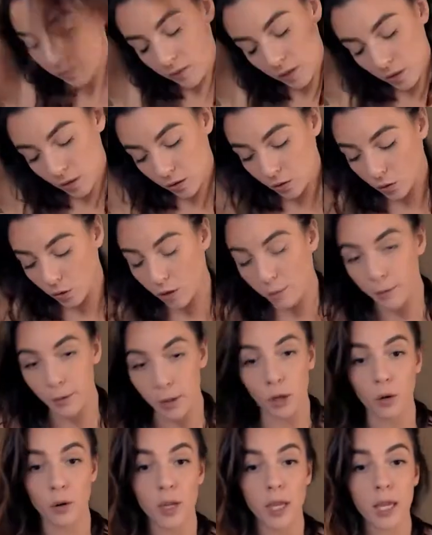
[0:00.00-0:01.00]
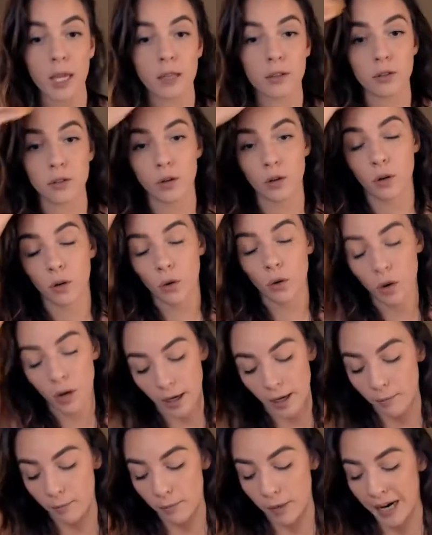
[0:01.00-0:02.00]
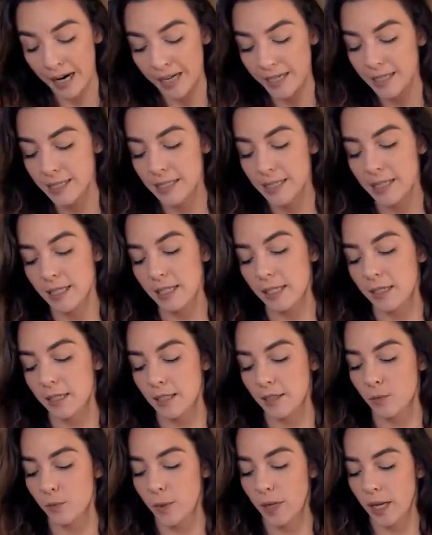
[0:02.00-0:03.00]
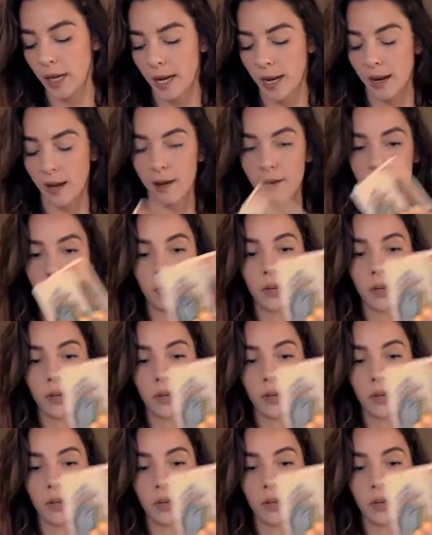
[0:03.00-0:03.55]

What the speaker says: Scorpio, Cancer, or a Pisces. We have